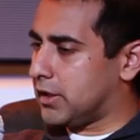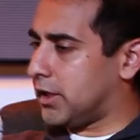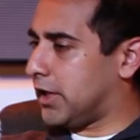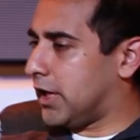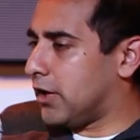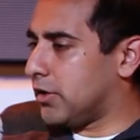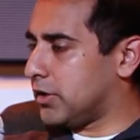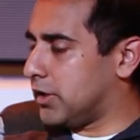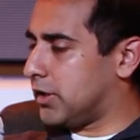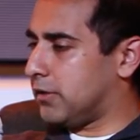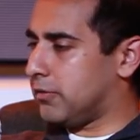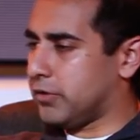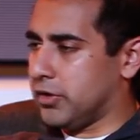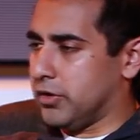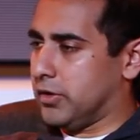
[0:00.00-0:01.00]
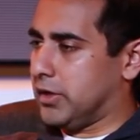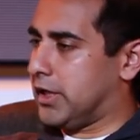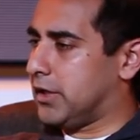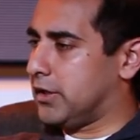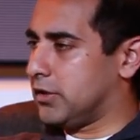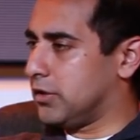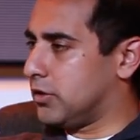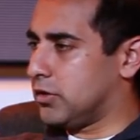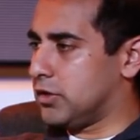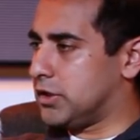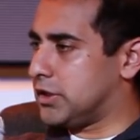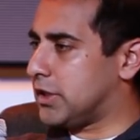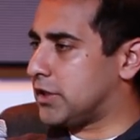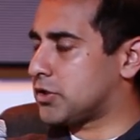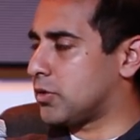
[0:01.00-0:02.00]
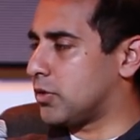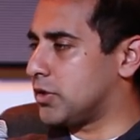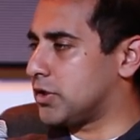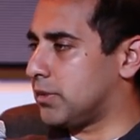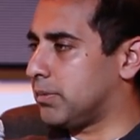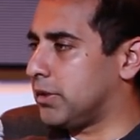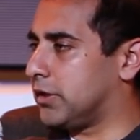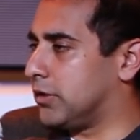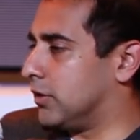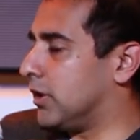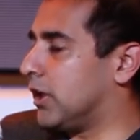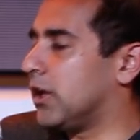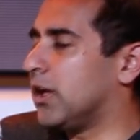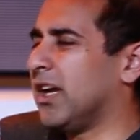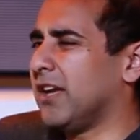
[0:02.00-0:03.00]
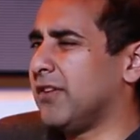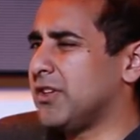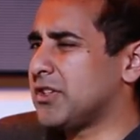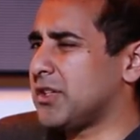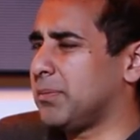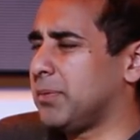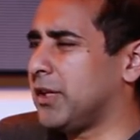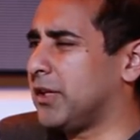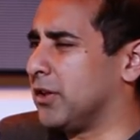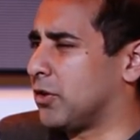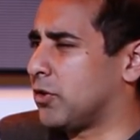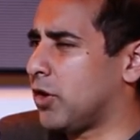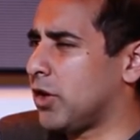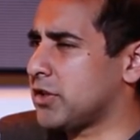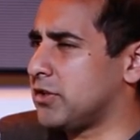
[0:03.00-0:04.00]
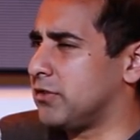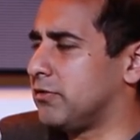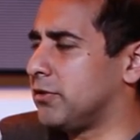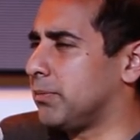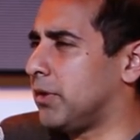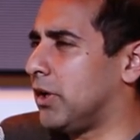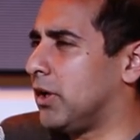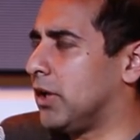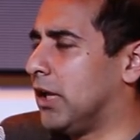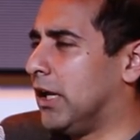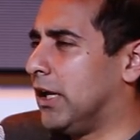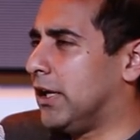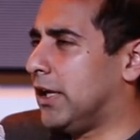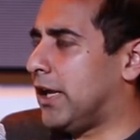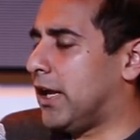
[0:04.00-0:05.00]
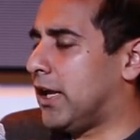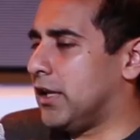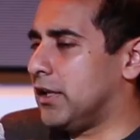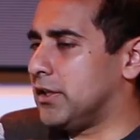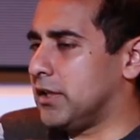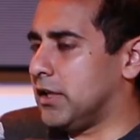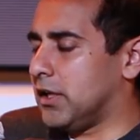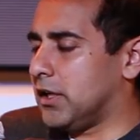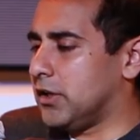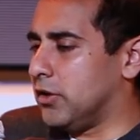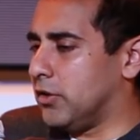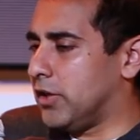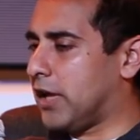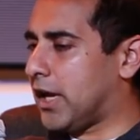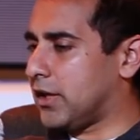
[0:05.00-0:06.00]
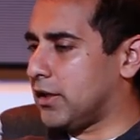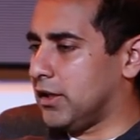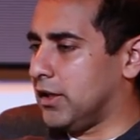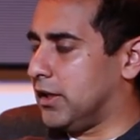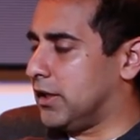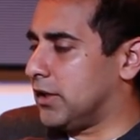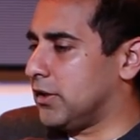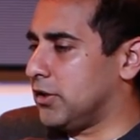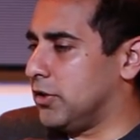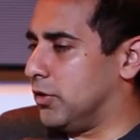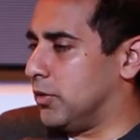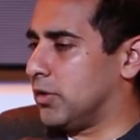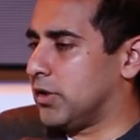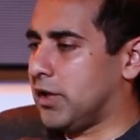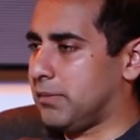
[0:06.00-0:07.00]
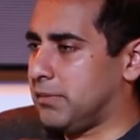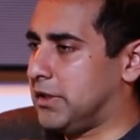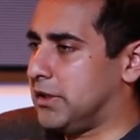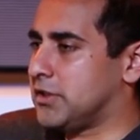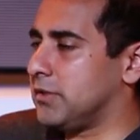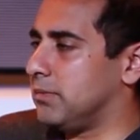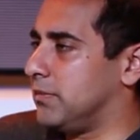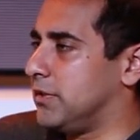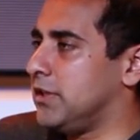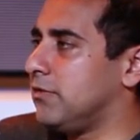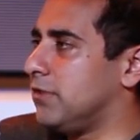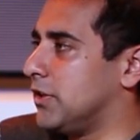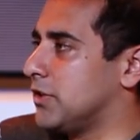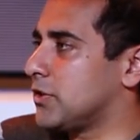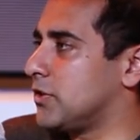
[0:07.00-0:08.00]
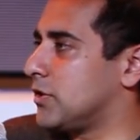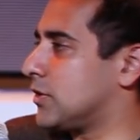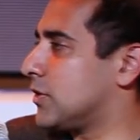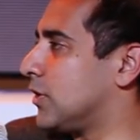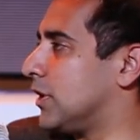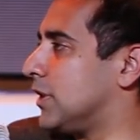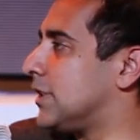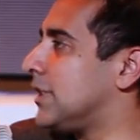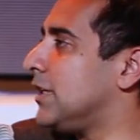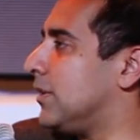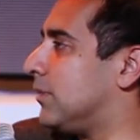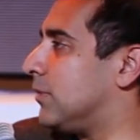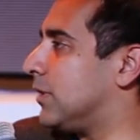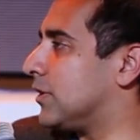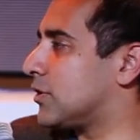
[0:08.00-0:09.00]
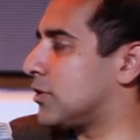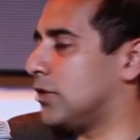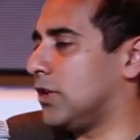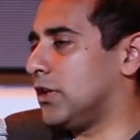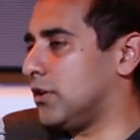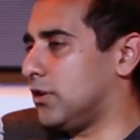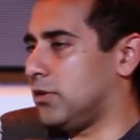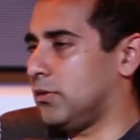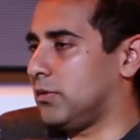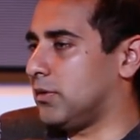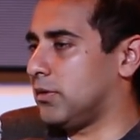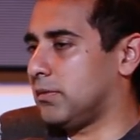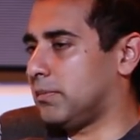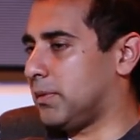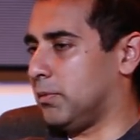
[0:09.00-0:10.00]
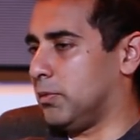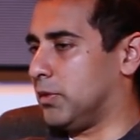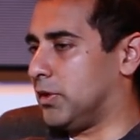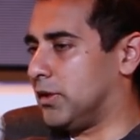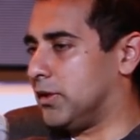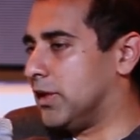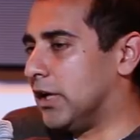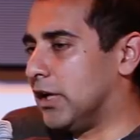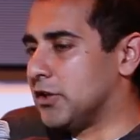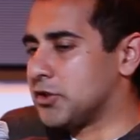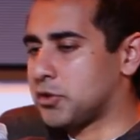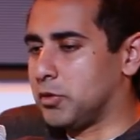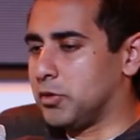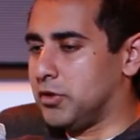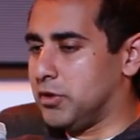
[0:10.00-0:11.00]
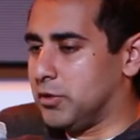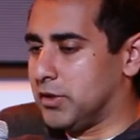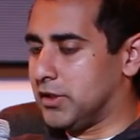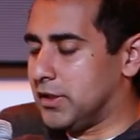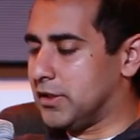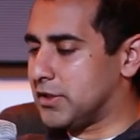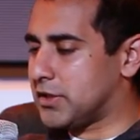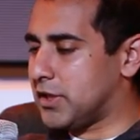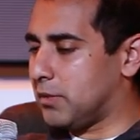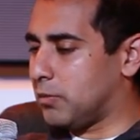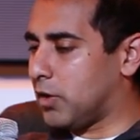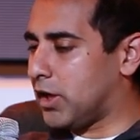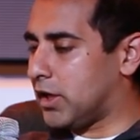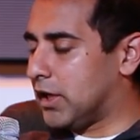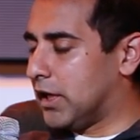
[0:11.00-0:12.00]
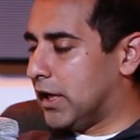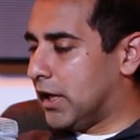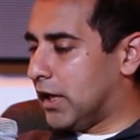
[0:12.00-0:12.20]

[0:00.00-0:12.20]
got out, and you know, I had good test scores. I played, eventually played lacrosse and football, and you know, that like, you know, got me some defense because I was on a team, and so then people wouldn't screw with you in the same way.